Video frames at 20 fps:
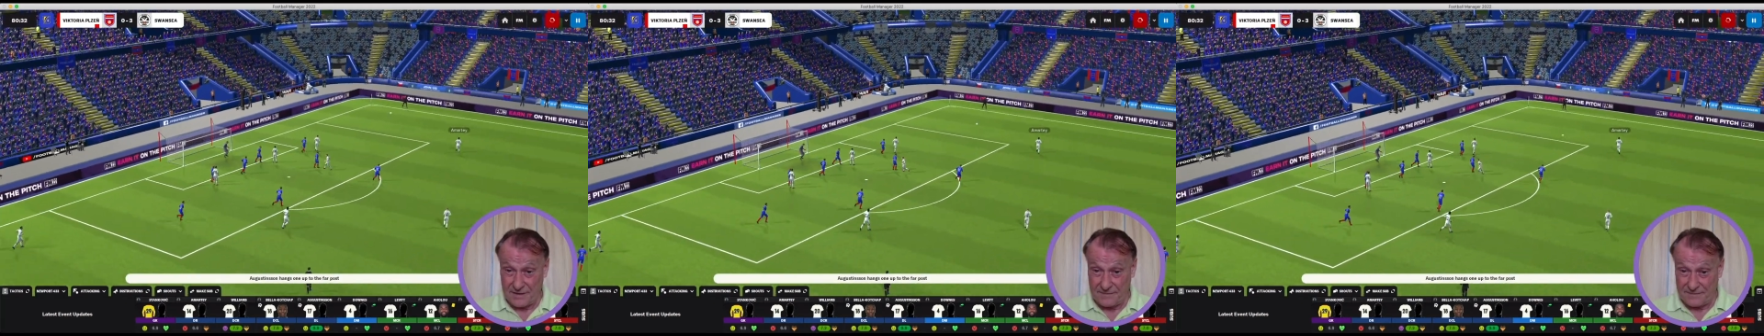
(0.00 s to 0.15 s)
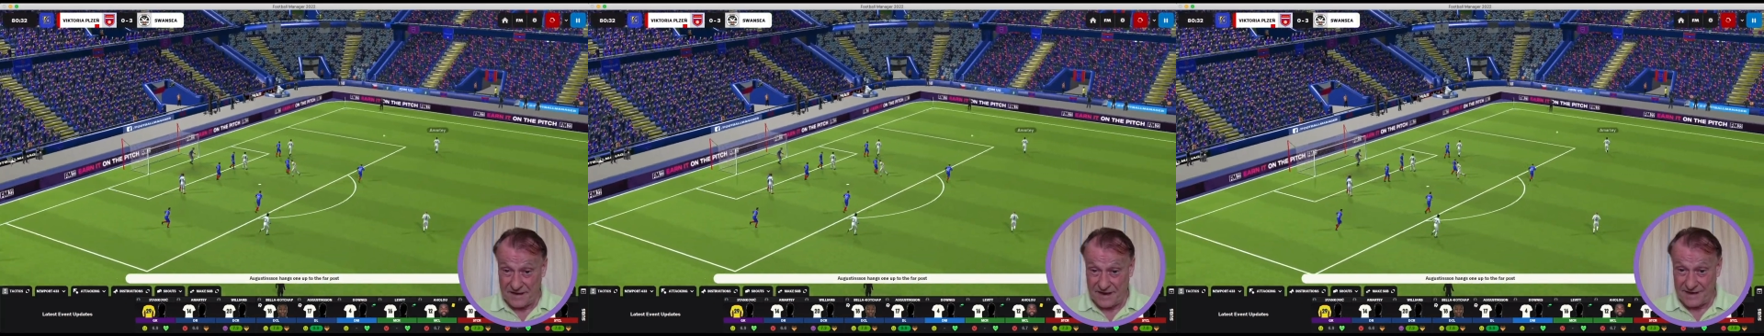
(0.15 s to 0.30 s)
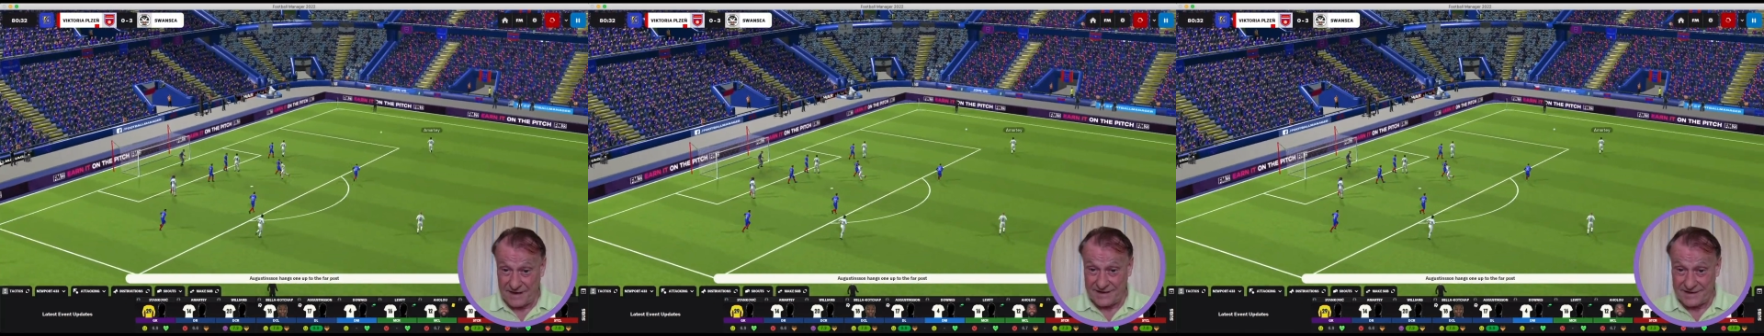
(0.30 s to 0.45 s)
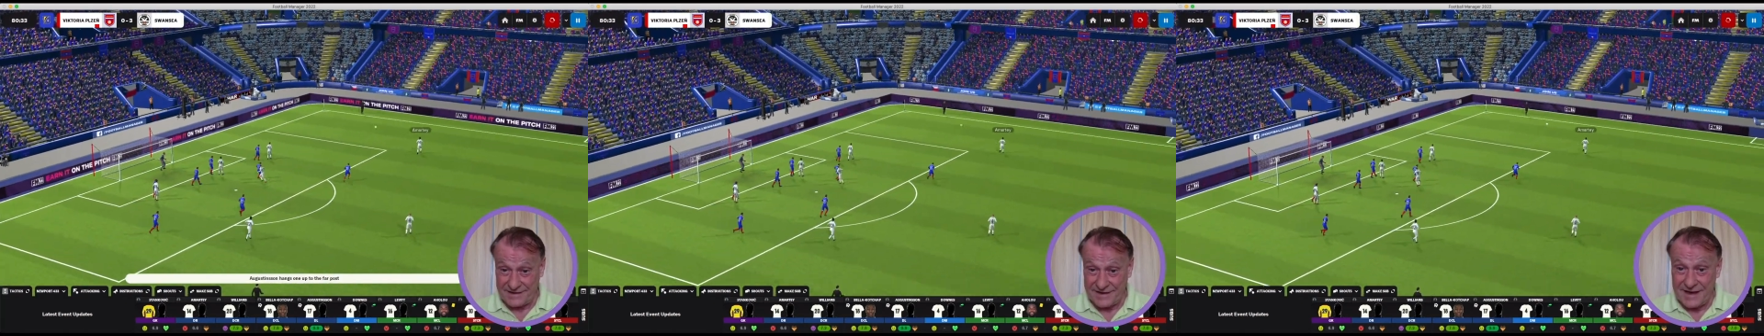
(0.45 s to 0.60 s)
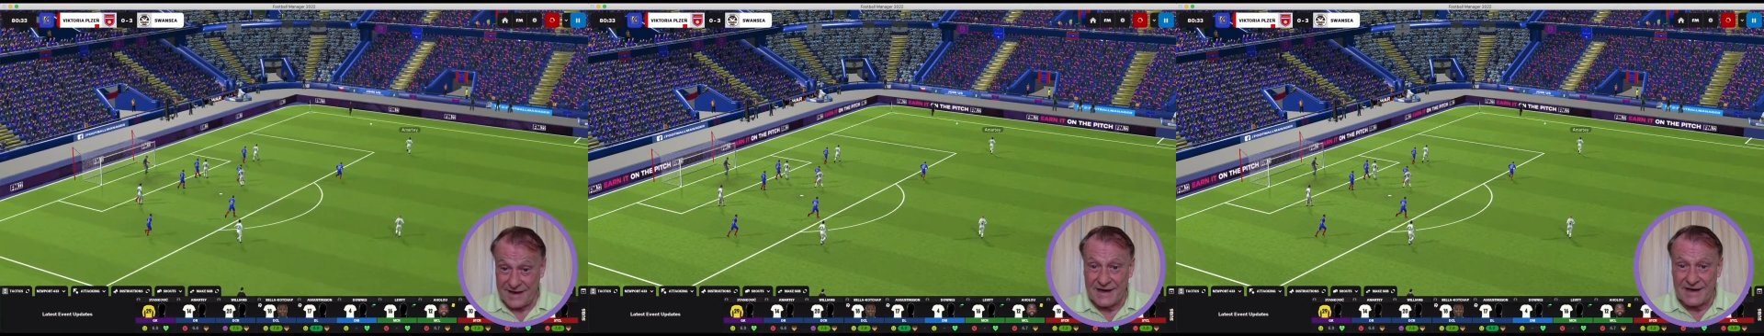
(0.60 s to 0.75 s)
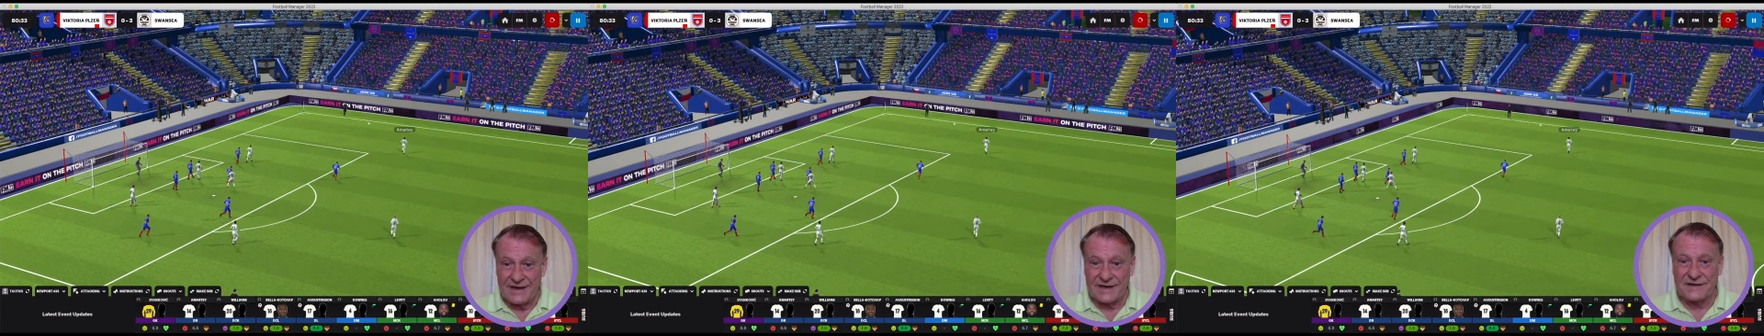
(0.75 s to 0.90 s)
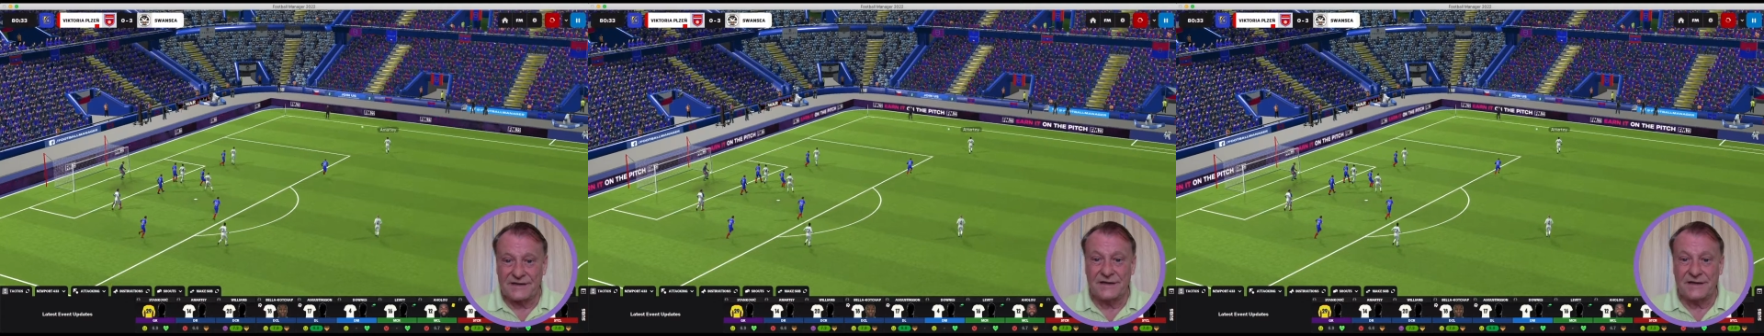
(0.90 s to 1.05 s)
That
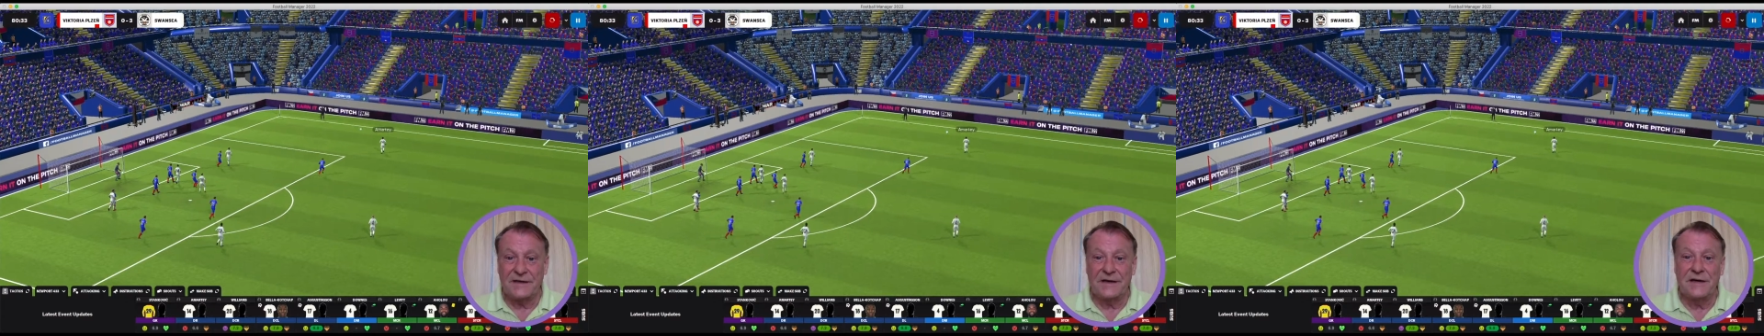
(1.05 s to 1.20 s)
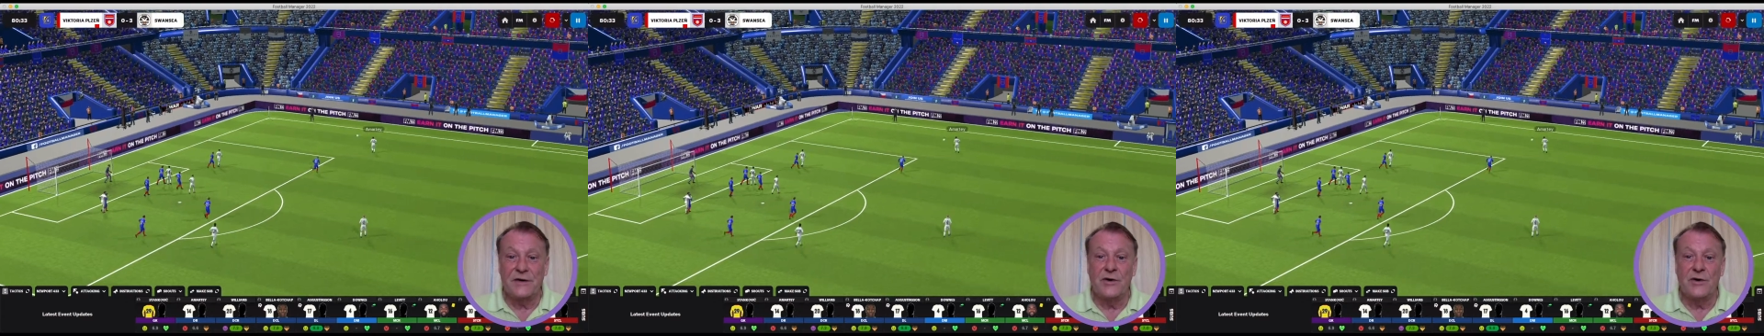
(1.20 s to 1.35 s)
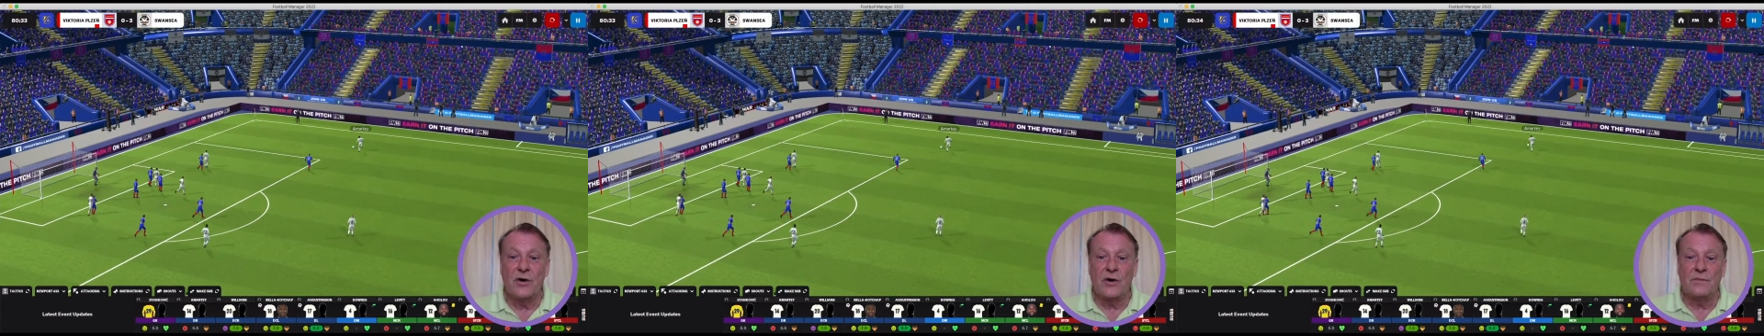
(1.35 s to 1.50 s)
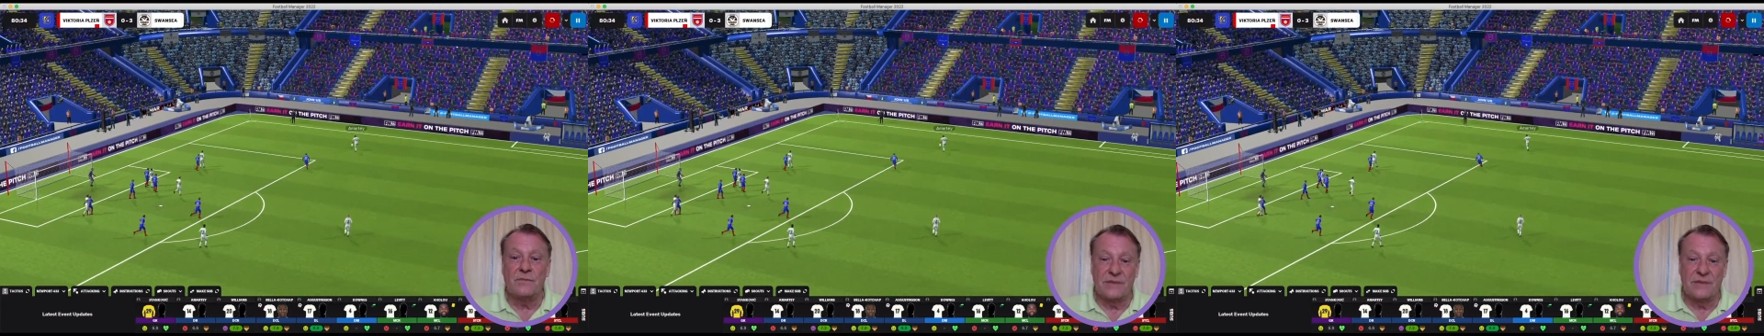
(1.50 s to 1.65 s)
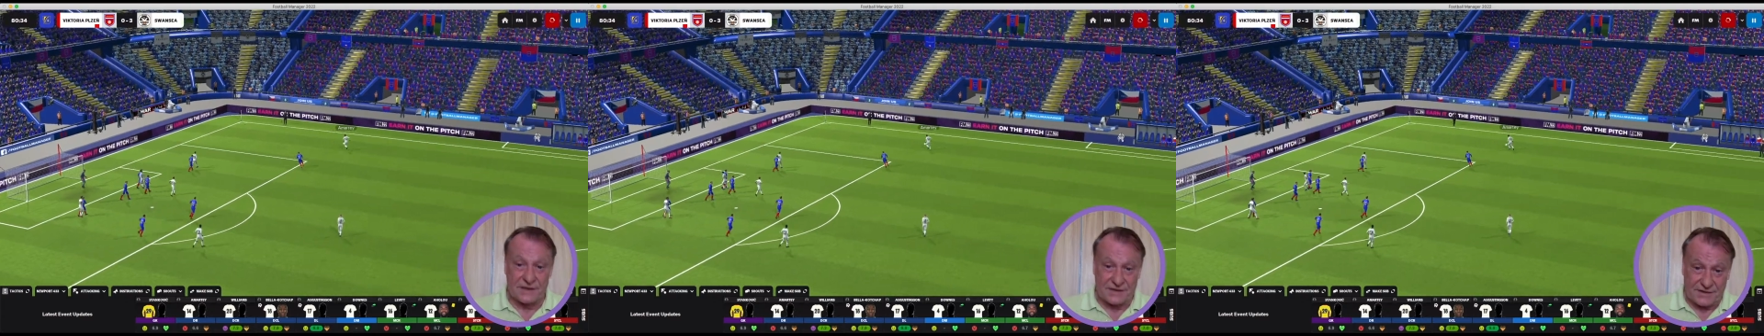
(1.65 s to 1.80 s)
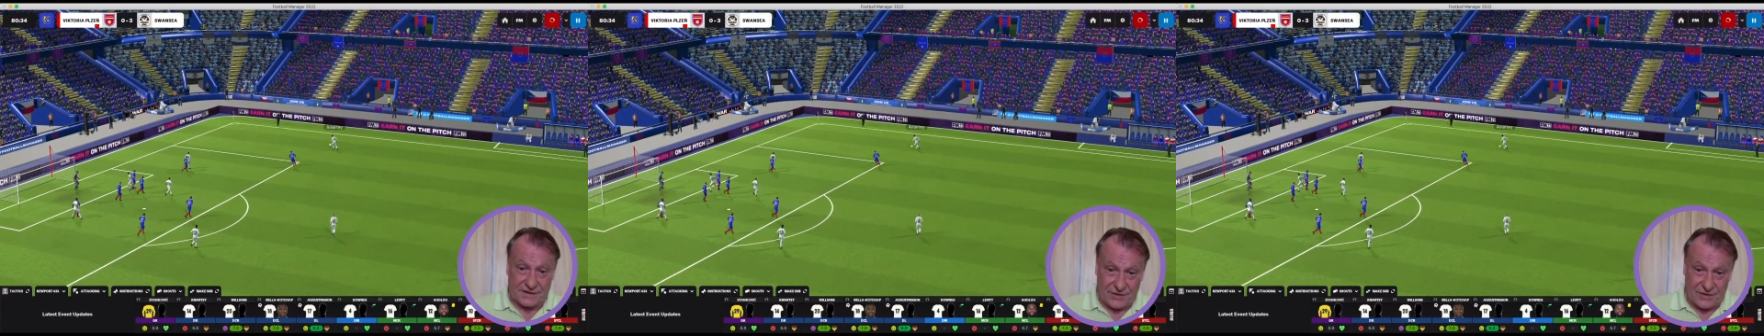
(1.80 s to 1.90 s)
is an enormous